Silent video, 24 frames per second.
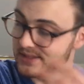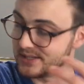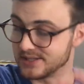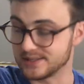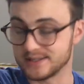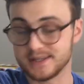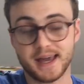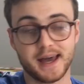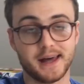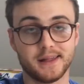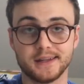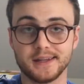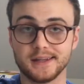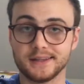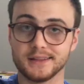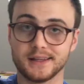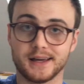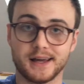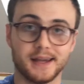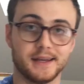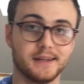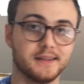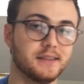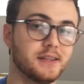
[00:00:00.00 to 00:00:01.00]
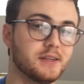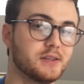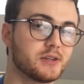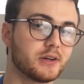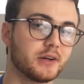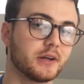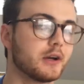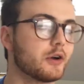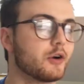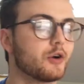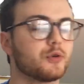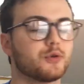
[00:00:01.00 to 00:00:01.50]
the Stallion line,
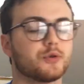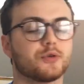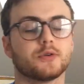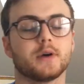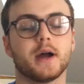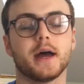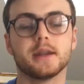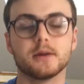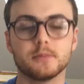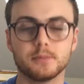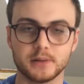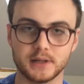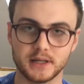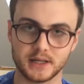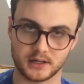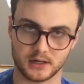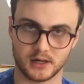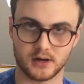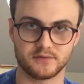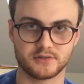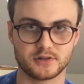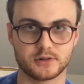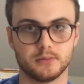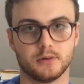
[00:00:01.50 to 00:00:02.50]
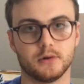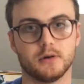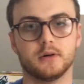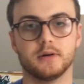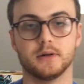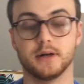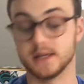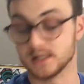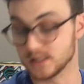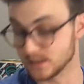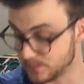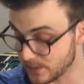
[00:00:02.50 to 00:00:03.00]
these are incredibly
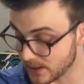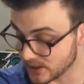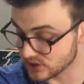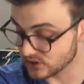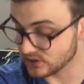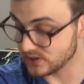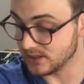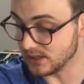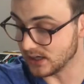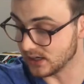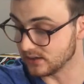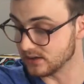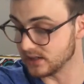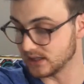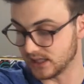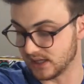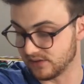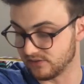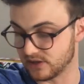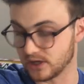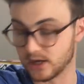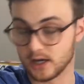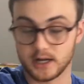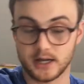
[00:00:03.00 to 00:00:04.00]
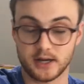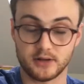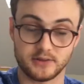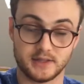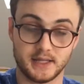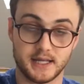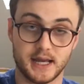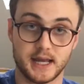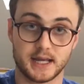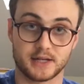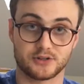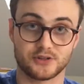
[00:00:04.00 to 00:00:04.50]
comfortable, especially now that they've cut
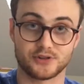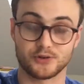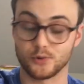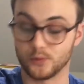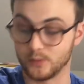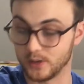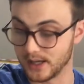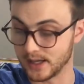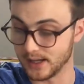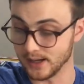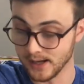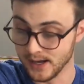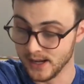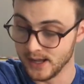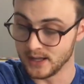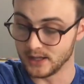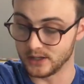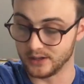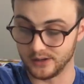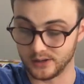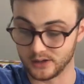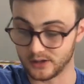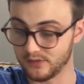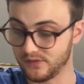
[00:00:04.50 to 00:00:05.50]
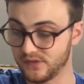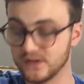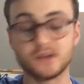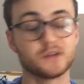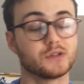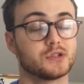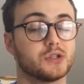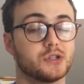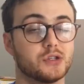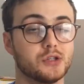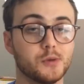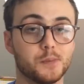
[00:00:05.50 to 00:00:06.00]
out the extra weight. You're going to
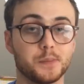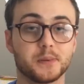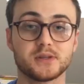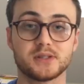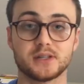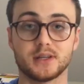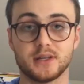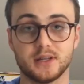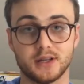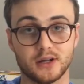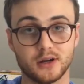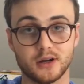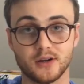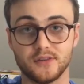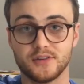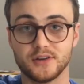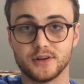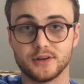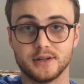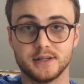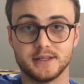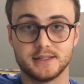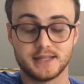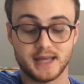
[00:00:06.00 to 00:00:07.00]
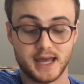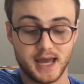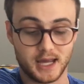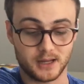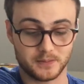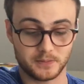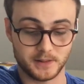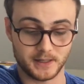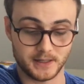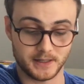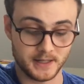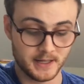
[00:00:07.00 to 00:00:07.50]
feel super secure if you're an
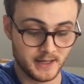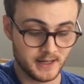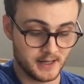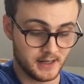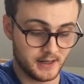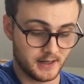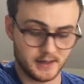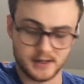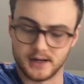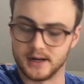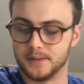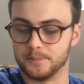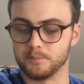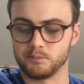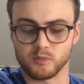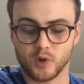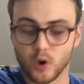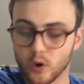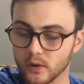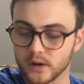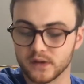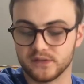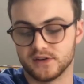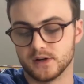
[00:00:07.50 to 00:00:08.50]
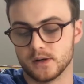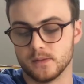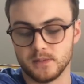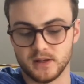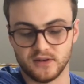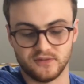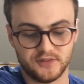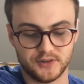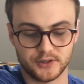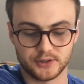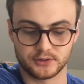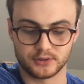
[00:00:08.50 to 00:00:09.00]
attackman or if you're a
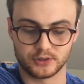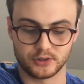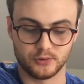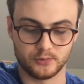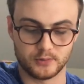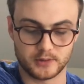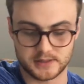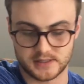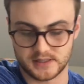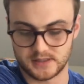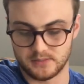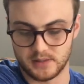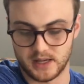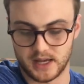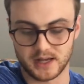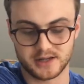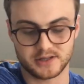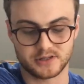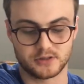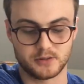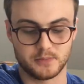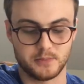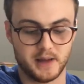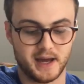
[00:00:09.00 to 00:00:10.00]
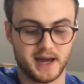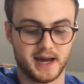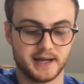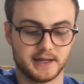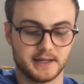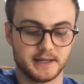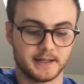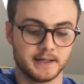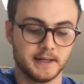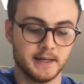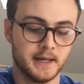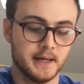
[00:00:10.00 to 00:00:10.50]
midfielder who wants some extra
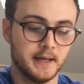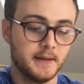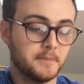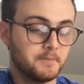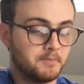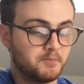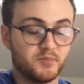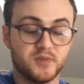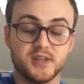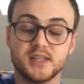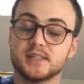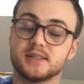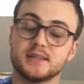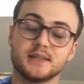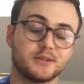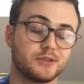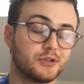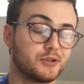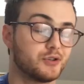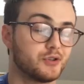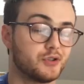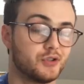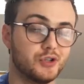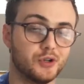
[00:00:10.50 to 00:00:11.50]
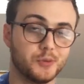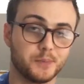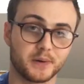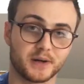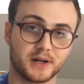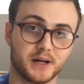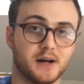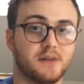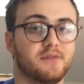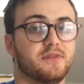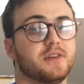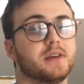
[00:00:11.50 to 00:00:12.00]
padding. These things are
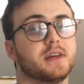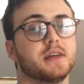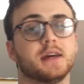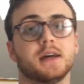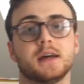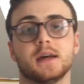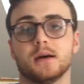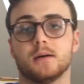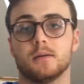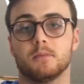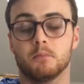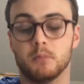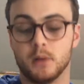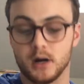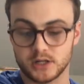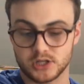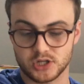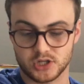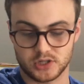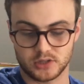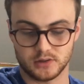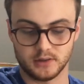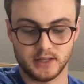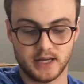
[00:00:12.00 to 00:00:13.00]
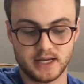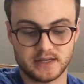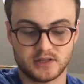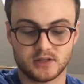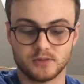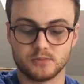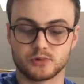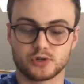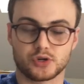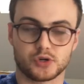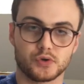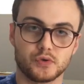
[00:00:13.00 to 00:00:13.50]
super comfy, much
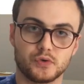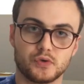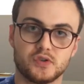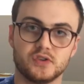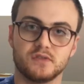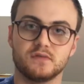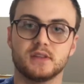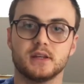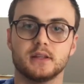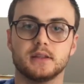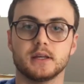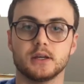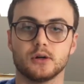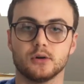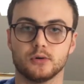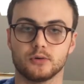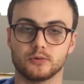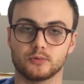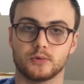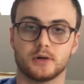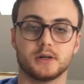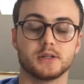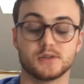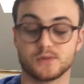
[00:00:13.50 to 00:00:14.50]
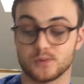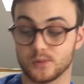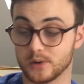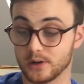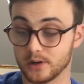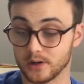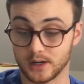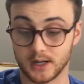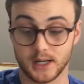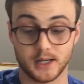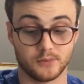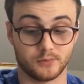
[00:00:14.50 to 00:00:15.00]
less obtrusive than the old ones
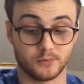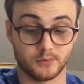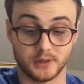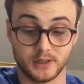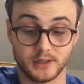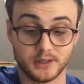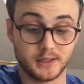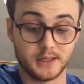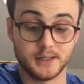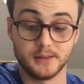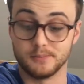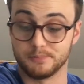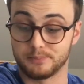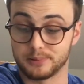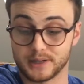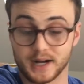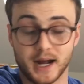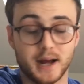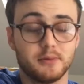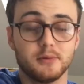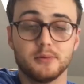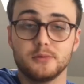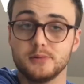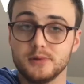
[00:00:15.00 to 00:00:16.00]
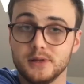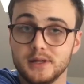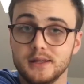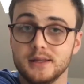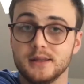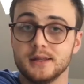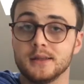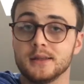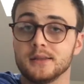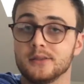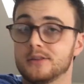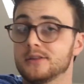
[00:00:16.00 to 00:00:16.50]
were, and really
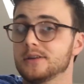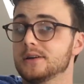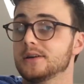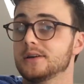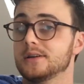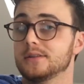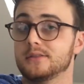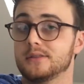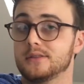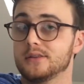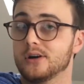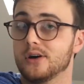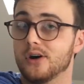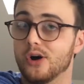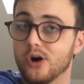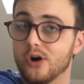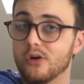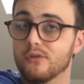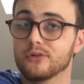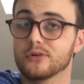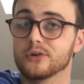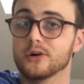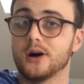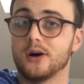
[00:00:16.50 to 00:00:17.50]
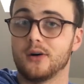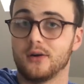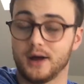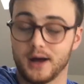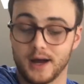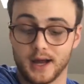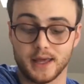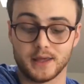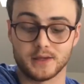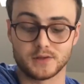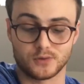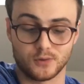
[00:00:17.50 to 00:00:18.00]
probably the overall
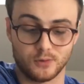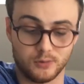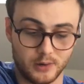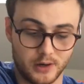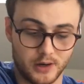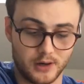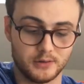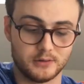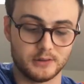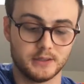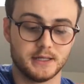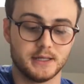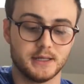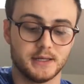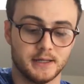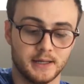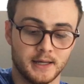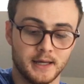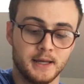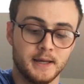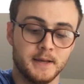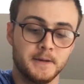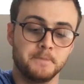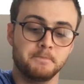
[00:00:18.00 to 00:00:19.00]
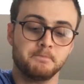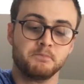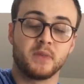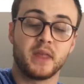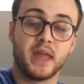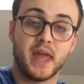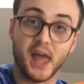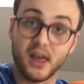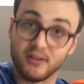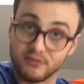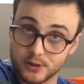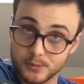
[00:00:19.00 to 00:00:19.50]
highest quality
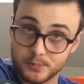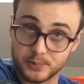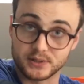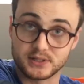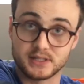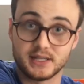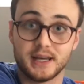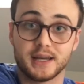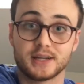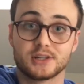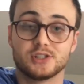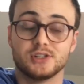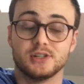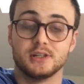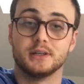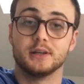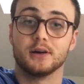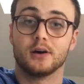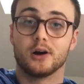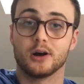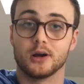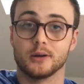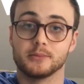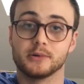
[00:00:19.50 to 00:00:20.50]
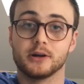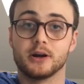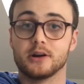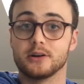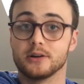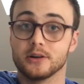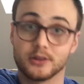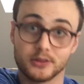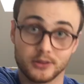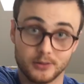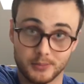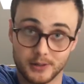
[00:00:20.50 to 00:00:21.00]
heavy protection arm
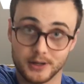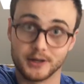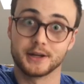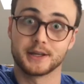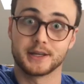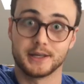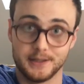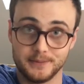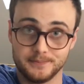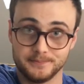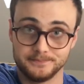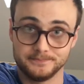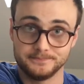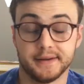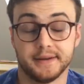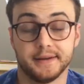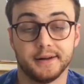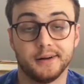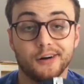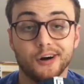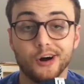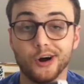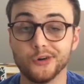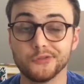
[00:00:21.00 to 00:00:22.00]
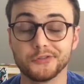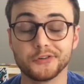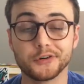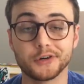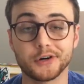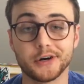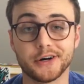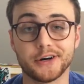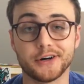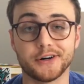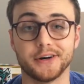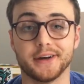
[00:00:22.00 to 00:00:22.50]
guard on the market.
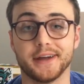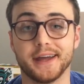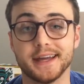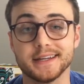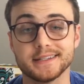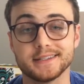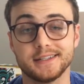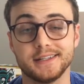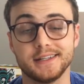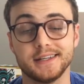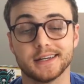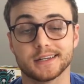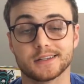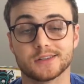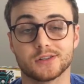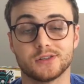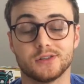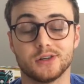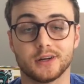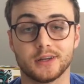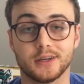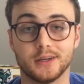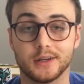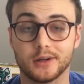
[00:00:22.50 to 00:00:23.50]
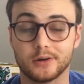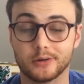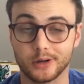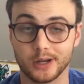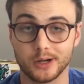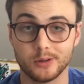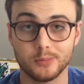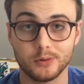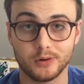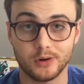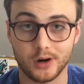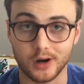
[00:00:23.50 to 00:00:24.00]
Overall, STX took an
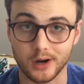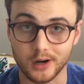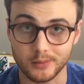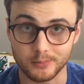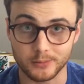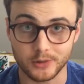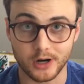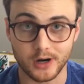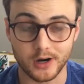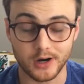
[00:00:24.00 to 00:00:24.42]
incredible arm